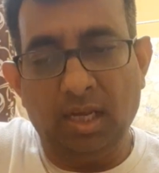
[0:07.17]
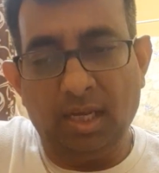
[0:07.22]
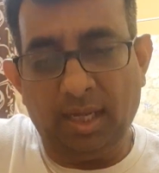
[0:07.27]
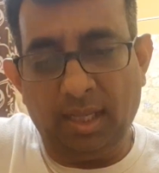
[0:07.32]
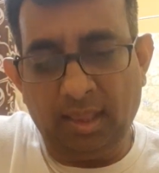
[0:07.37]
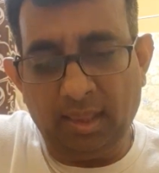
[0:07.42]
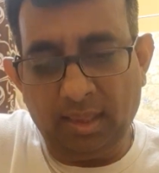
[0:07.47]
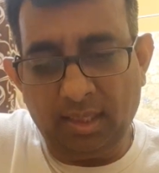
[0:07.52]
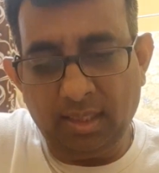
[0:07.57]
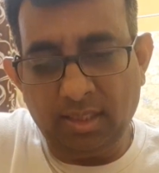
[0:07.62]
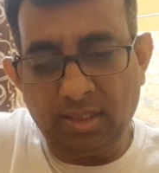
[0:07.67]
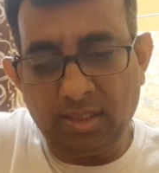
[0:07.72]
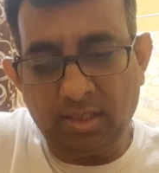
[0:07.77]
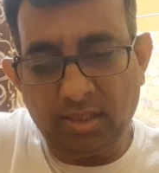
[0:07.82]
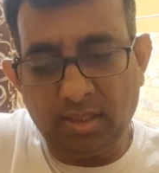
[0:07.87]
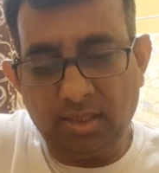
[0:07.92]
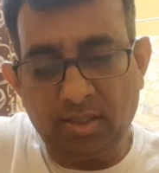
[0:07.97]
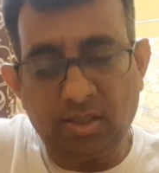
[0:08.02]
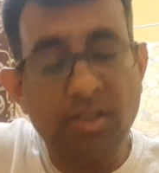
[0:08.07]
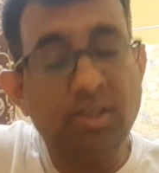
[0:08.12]
In
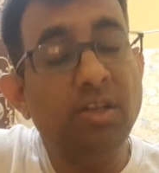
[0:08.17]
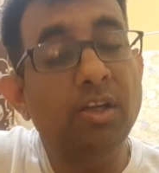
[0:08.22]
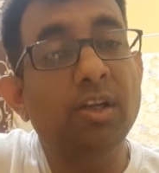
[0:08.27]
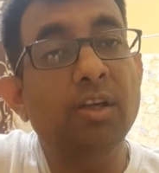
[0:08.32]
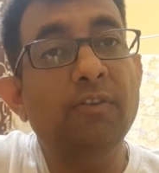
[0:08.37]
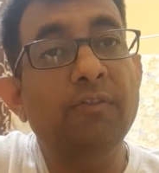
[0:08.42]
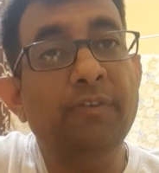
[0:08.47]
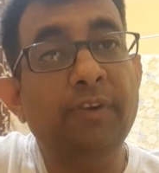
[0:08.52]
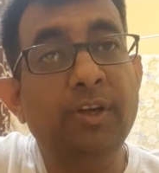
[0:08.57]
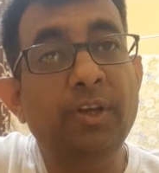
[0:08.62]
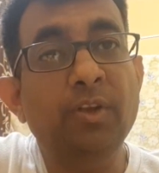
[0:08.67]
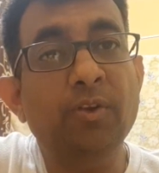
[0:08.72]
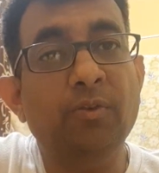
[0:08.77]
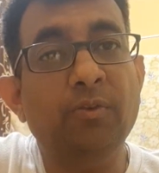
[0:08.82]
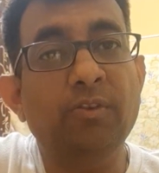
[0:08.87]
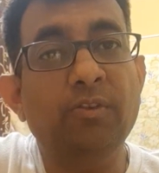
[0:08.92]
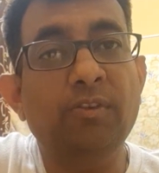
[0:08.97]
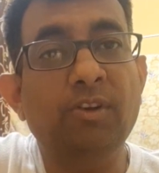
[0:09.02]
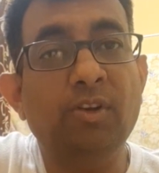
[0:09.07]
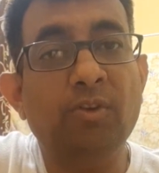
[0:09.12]
this video
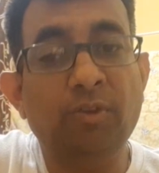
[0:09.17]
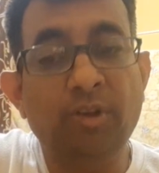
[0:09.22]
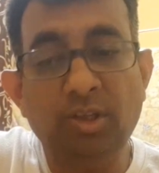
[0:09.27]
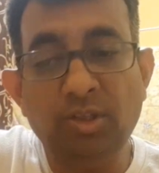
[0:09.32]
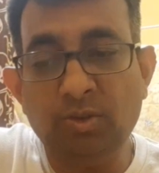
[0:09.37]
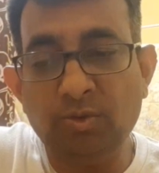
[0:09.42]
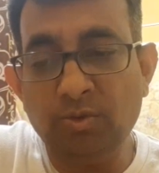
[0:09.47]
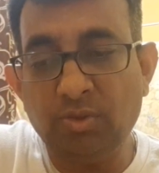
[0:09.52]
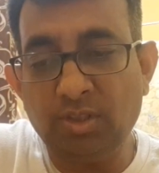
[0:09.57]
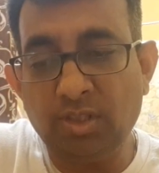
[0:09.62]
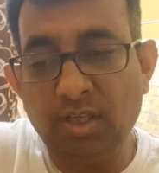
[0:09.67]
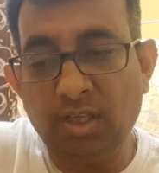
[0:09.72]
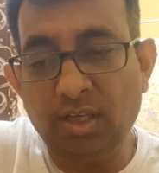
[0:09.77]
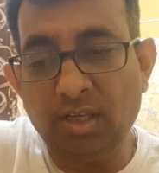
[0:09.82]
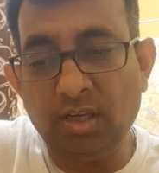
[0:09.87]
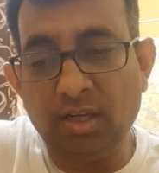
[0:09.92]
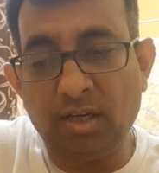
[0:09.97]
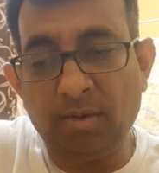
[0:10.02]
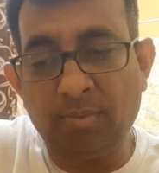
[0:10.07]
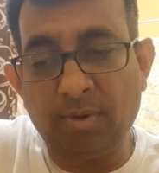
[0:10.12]
we will going to
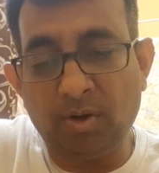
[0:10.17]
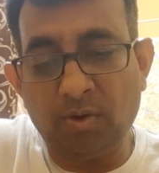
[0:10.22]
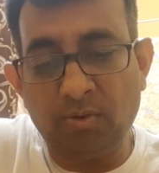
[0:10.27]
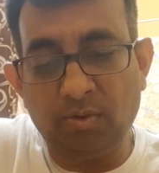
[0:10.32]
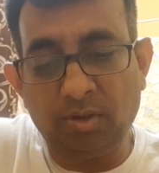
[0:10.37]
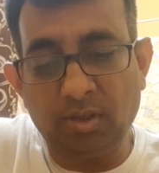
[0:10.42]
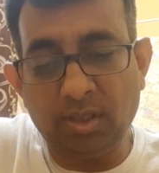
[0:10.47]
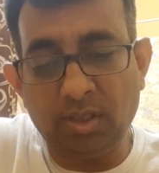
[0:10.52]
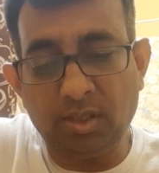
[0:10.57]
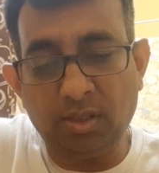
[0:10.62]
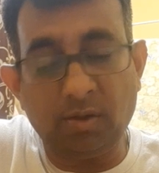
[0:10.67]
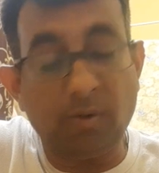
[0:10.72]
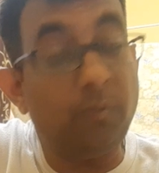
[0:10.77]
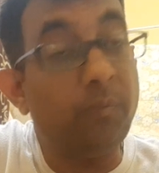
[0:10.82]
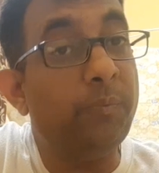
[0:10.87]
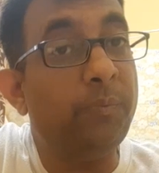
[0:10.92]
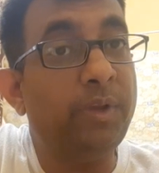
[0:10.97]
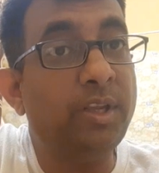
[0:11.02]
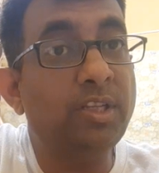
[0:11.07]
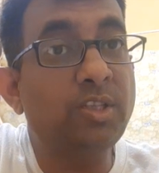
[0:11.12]
see about the
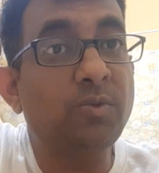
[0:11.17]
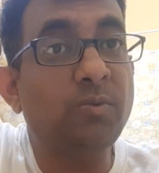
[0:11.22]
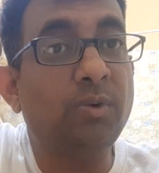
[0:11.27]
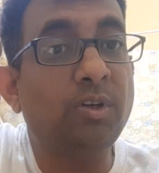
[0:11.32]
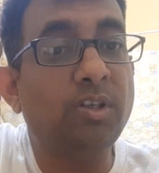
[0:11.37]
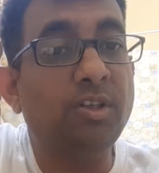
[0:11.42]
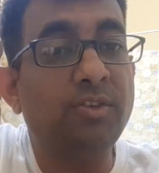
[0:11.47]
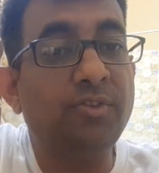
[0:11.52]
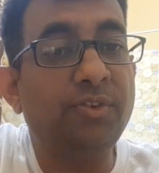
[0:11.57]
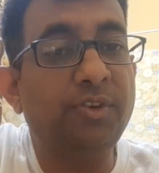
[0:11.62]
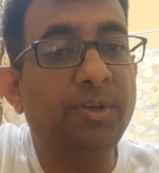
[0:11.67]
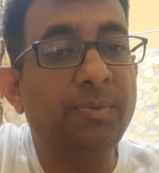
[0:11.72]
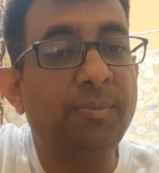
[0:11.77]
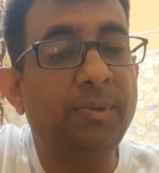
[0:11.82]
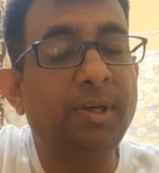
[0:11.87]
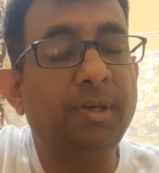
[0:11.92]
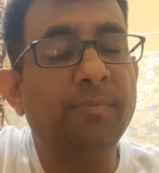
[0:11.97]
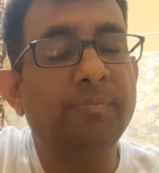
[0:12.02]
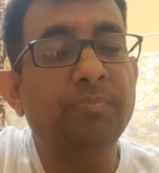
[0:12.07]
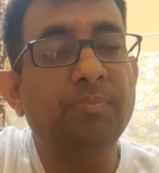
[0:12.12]
wastewater
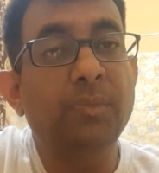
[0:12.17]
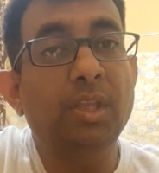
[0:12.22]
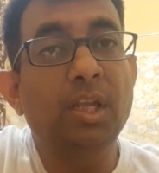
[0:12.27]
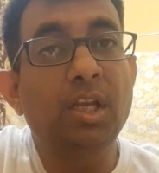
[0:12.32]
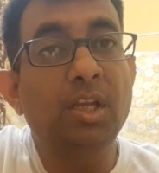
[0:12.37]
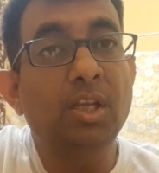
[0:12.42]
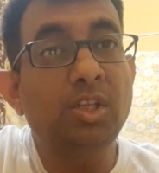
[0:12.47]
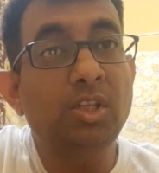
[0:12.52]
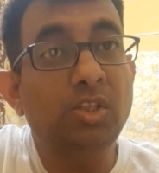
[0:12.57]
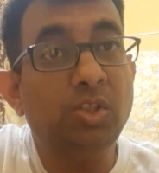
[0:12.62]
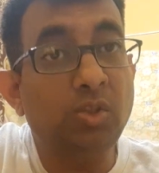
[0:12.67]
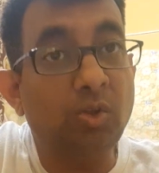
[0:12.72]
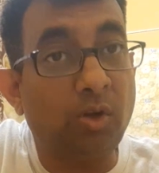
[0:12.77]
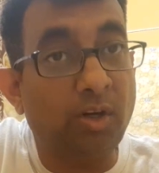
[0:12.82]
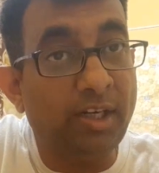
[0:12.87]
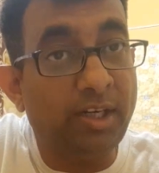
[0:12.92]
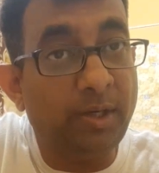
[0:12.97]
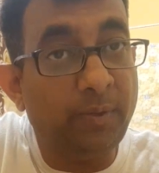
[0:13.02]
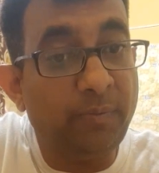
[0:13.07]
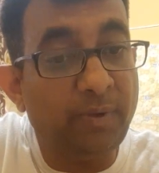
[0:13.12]
treatment,
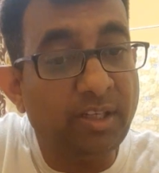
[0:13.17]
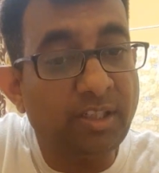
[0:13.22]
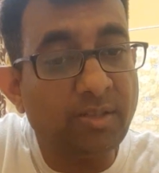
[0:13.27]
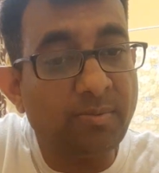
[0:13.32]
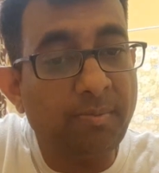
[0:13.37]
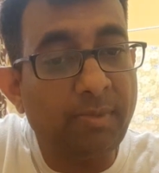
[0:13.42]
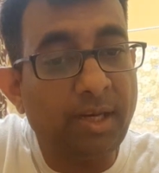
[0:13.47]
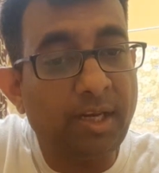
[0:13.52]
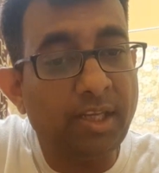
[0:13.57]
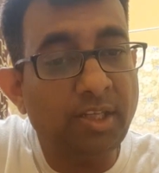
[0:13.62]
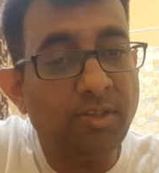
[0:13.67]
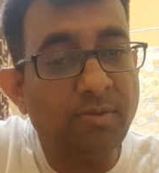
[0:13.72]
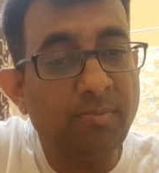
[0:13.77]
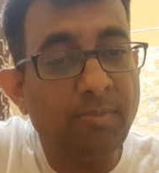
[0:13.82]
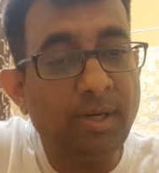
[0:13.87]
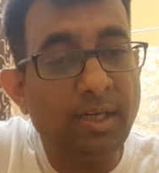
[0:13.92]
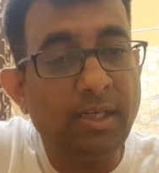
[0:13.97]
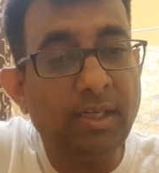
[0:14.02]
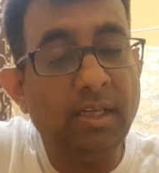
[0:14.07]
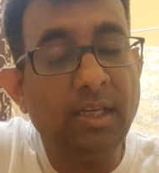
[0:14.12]
solid waste
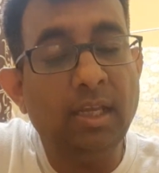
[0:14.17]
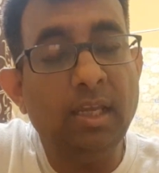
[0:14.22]
management,